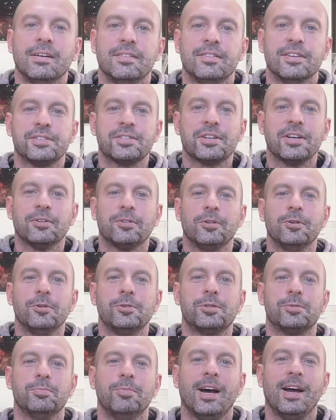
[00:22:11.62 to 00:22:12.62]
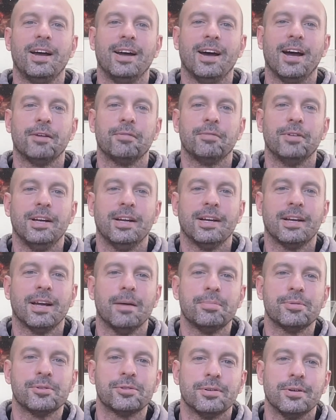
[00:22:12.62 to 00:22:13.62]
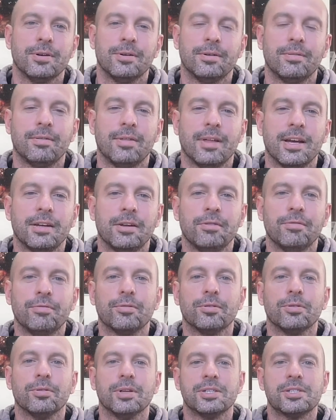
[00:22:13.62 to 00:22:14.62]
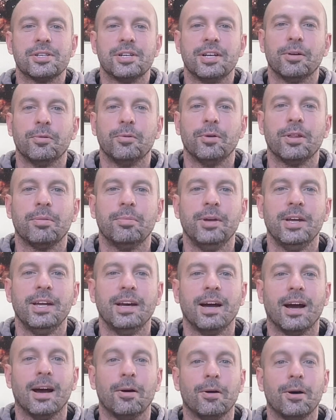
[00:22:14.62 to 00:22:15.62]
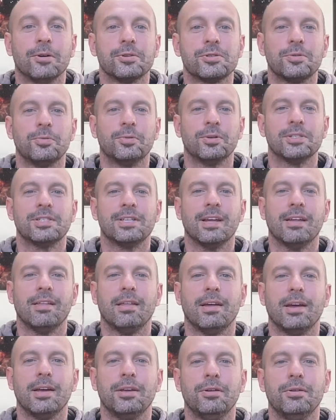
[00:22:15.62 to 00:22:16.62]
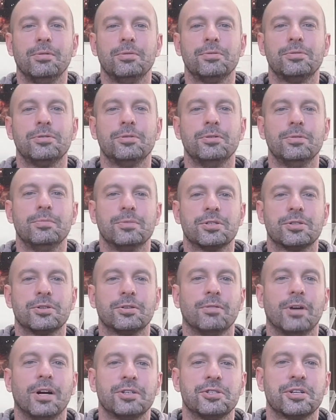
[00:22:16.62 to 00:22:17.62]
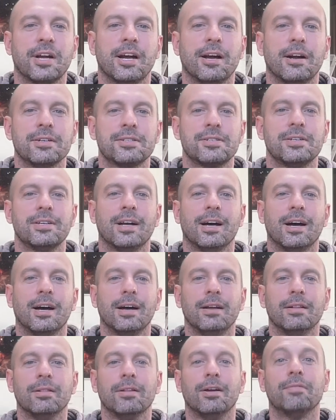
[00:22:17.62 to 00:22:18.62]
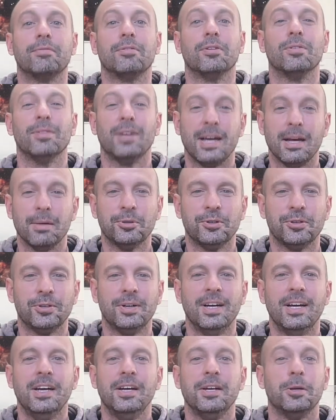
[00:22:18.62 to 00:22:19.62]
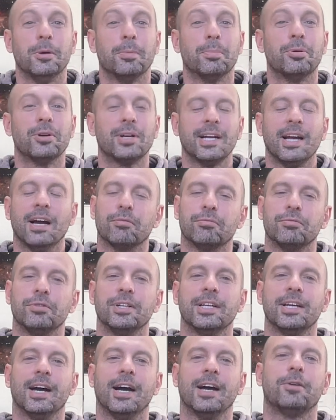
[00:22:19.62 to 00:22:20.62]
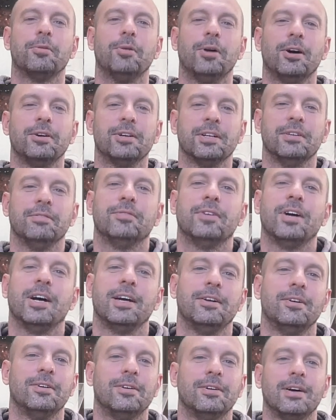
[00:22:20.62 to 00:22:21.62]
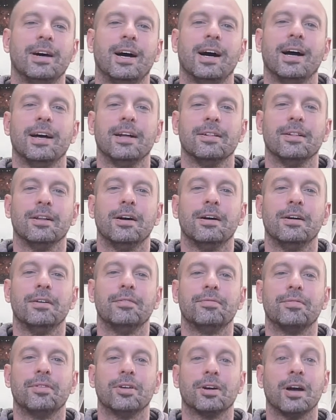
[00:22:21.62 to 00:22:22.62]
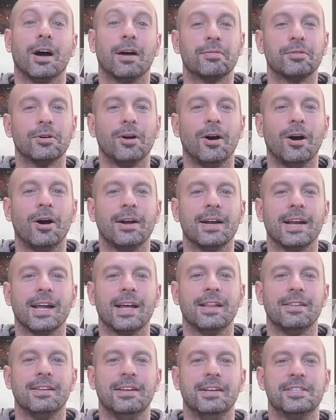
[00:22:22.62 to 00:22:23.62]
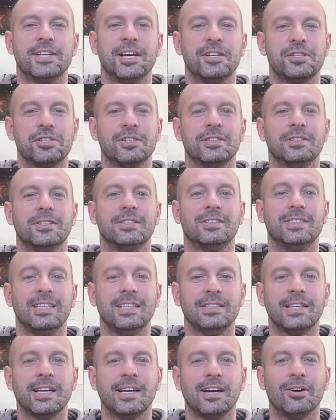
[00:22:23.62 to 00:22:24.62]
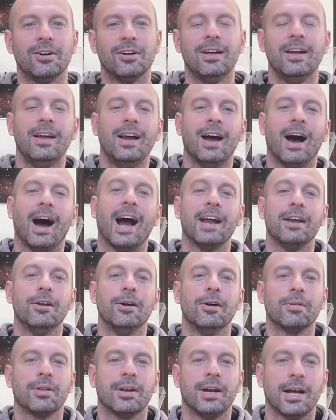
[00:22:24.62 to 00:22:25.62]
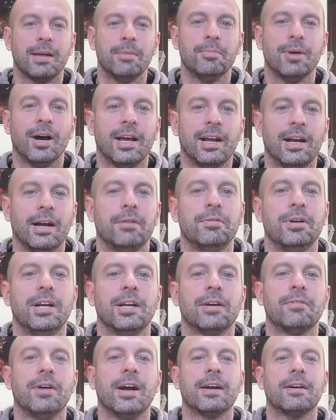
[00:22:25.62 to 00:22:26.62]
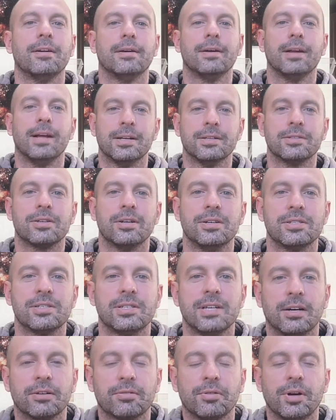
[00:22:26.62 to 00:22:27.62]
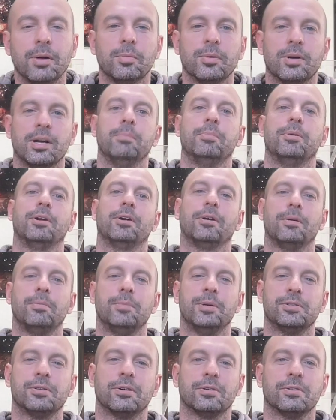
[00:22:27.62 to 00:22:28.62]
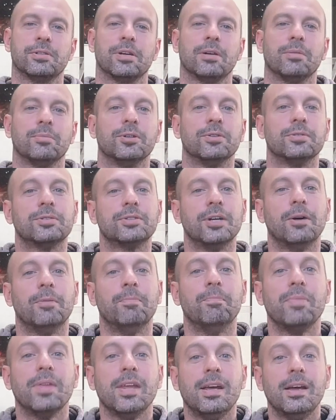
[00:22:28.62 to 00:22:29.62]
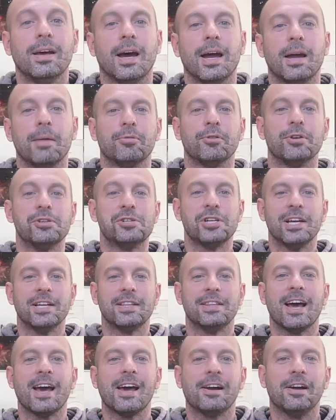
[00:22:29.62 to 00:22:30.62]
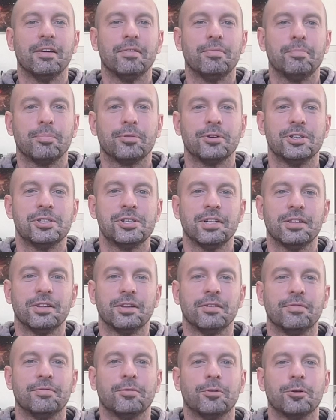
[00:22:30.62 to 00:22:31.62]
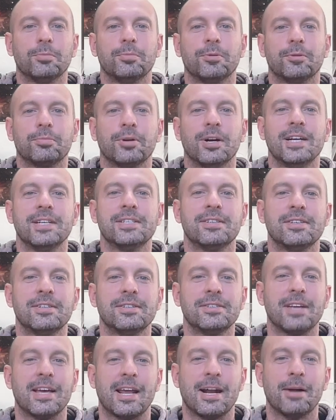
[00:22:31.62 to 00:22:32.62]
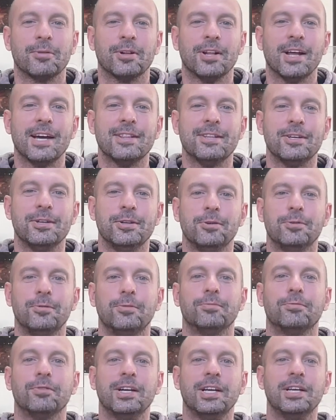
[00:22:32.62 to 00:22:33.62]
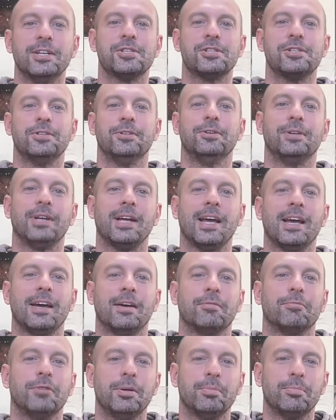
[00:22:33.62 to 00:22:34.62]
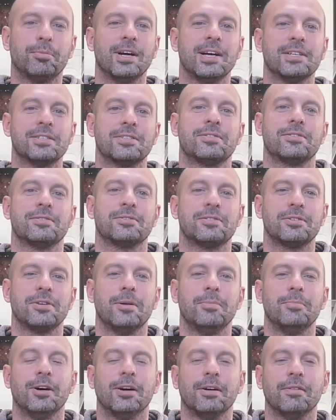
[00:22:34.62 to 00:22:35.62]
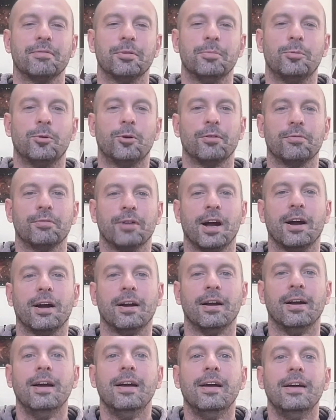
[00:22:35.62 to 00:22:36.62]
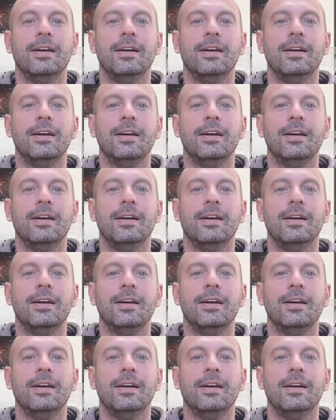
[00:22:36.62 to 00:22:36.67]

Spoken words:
This concludes my Irenic episode. Thank you for listening with me. I also want to say thank you to Mr. Roger Gerressen. I love the label. You're putting out really high quality vinyl. I love the cover art and the attention to detail. I know that I can buy an Irenic record and it's going to sound great when I put it on my turntable. So I appreciate that. I appreciate the affordable prices, and I'm glad that you reissued and repressed some of the more rare